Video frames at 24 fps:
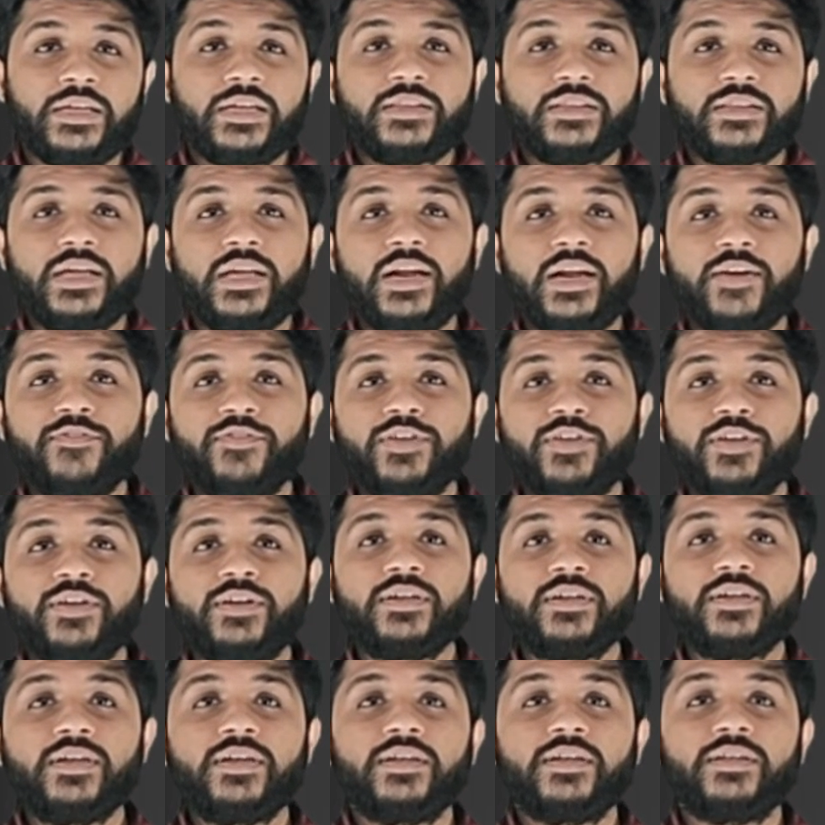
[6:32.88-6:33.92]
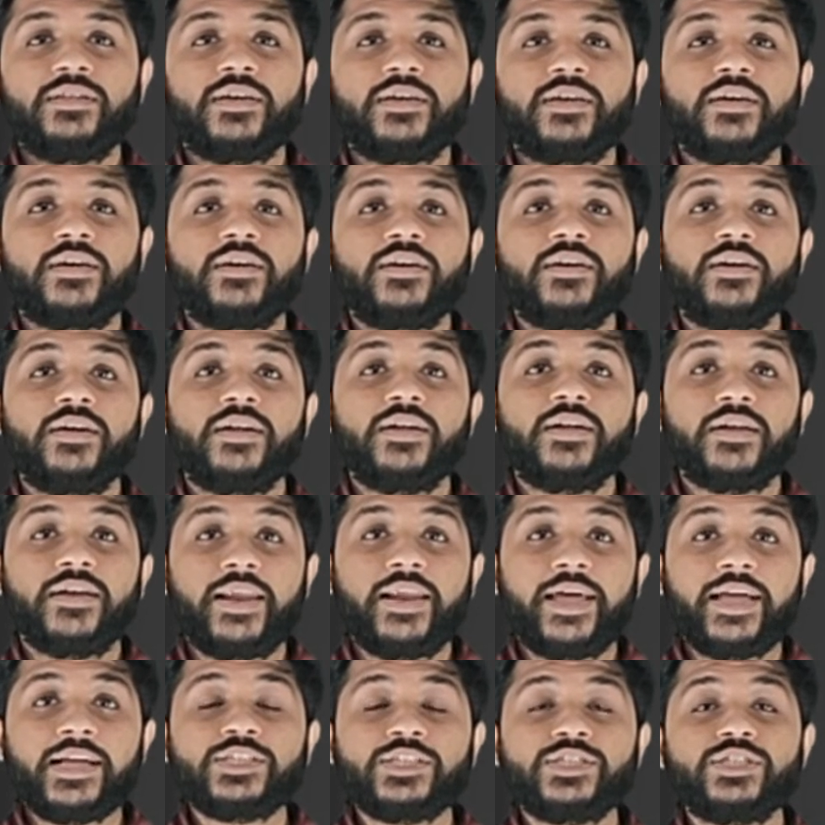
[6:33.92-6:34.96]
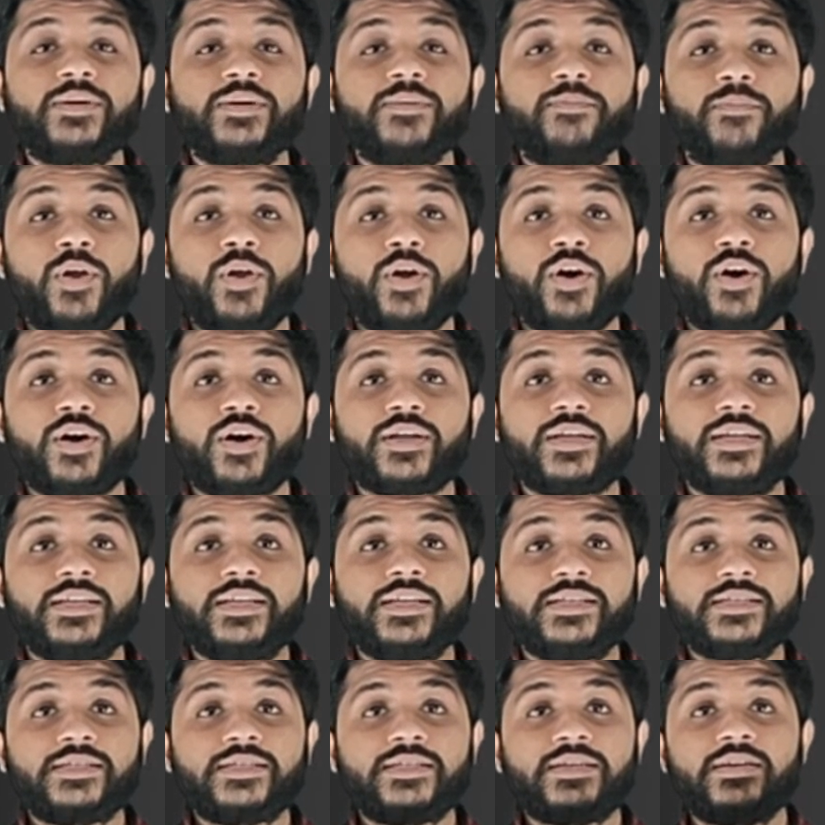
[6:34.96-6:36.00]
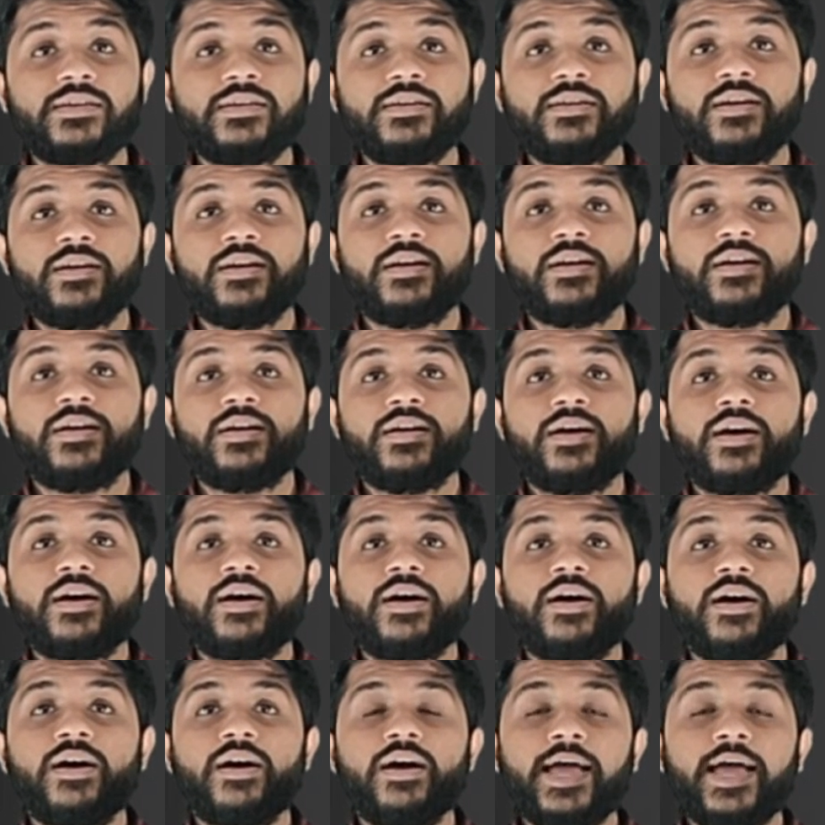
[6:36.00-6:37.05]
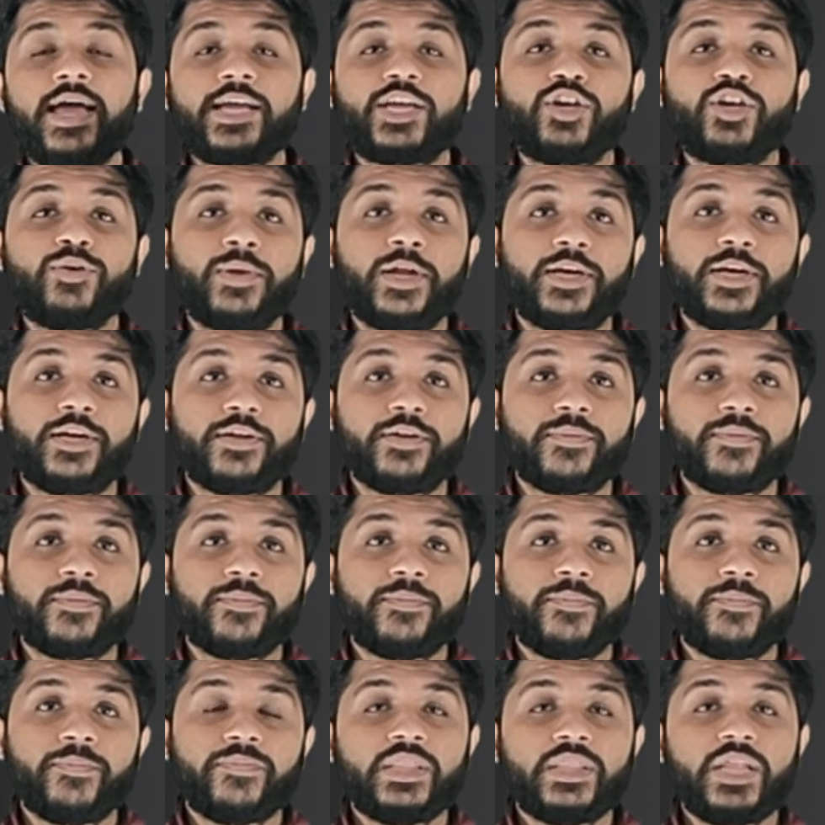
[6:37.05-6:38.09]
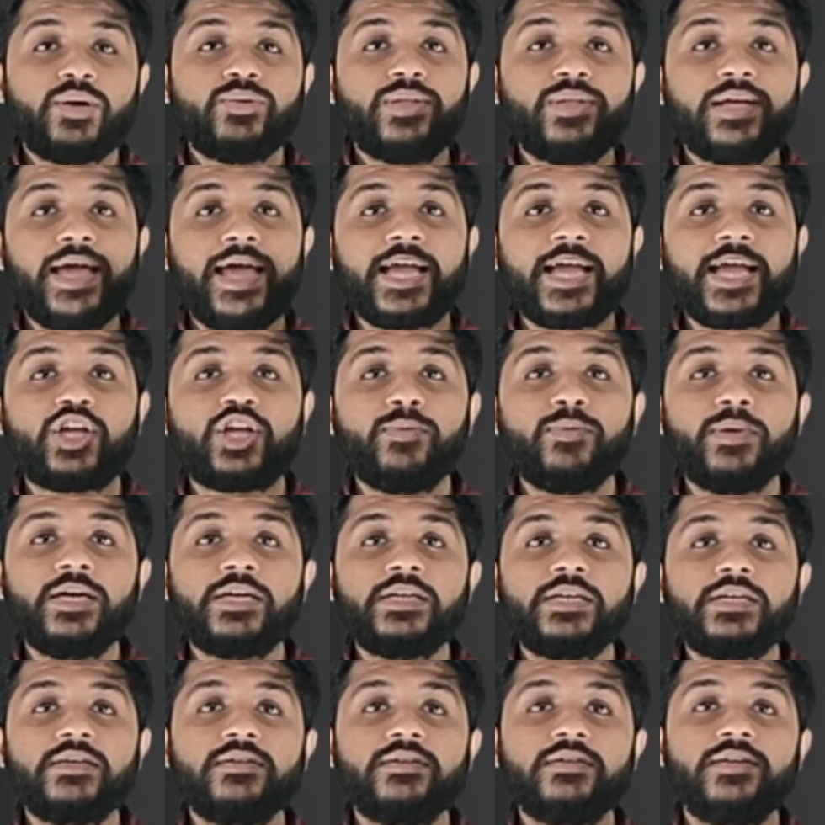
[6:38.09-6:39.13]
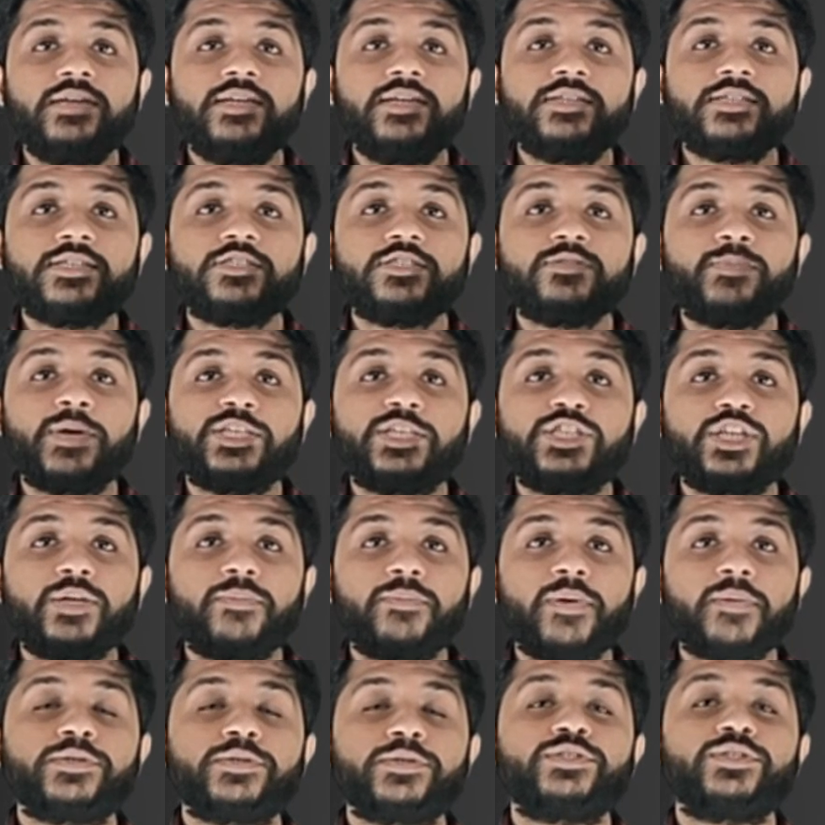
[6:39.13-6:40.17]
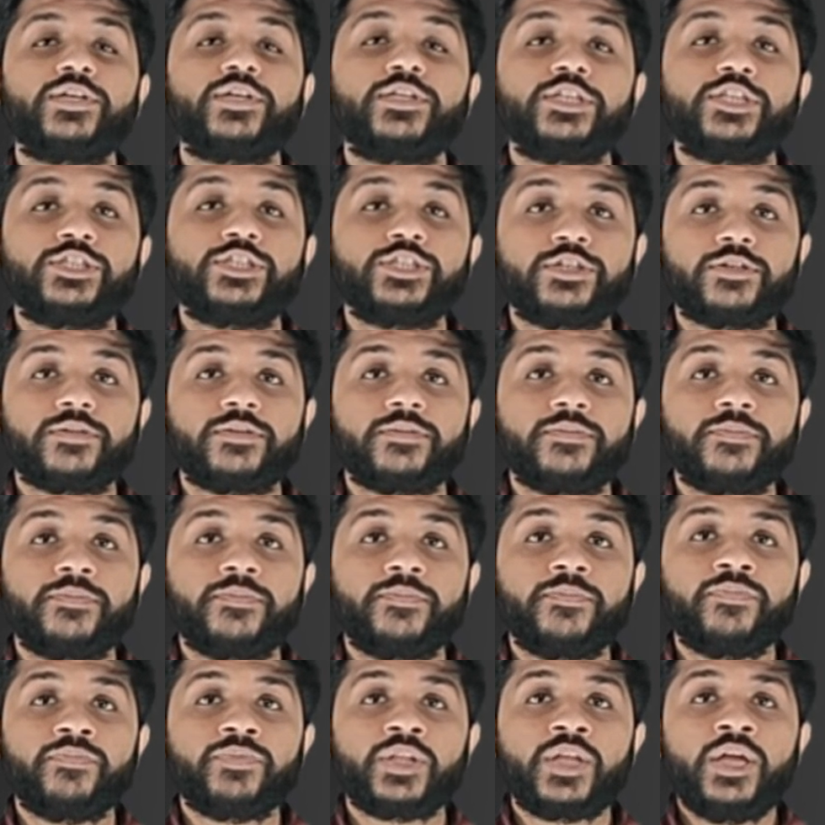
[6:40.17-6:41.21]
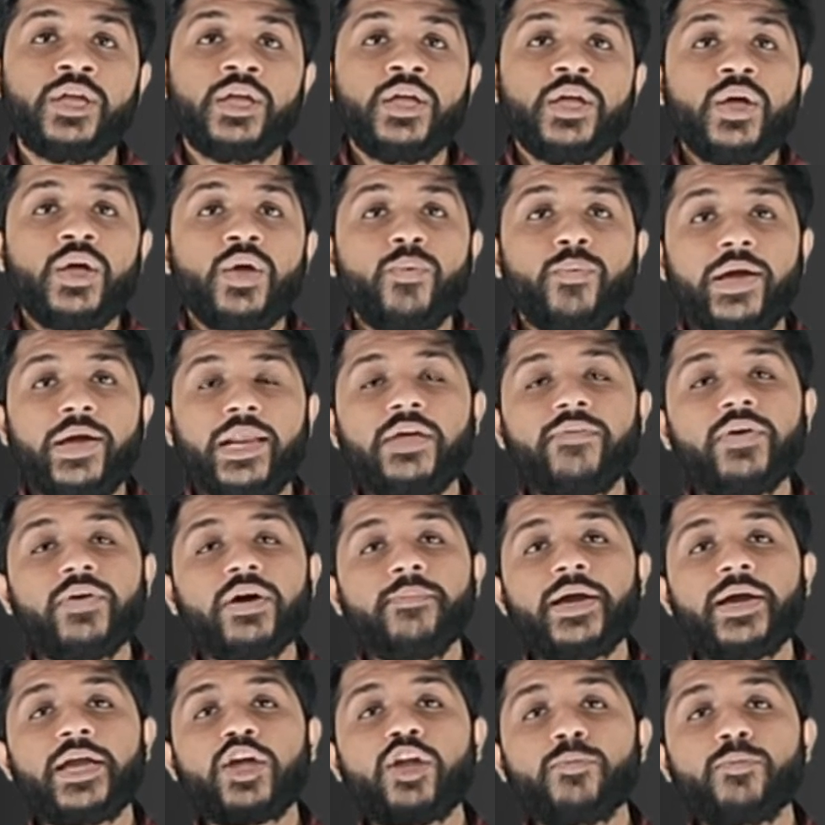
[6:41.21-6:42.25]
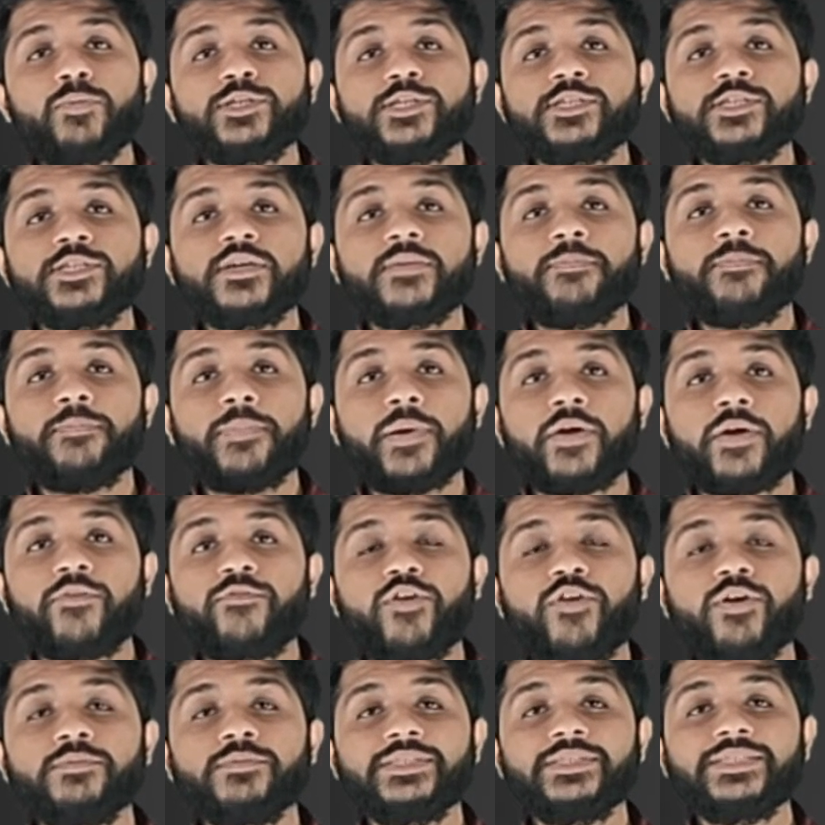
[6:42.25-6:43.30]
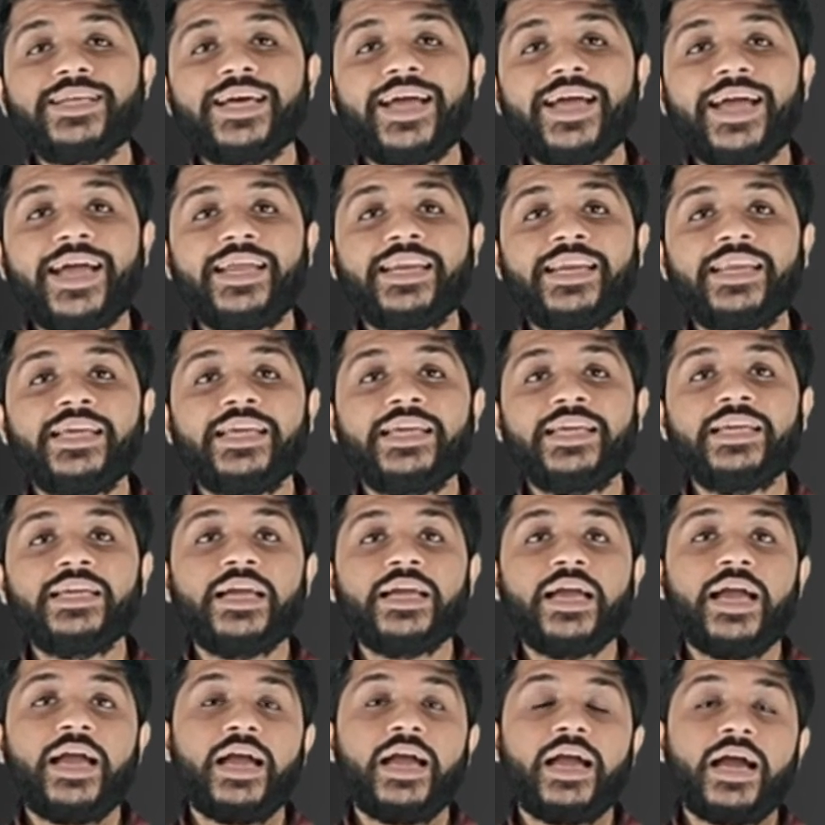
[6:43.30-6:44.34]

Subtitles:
Then after, the next block is the accumulator. Now the accumulator, it is a special purpose register. Whenever microprocessor performs any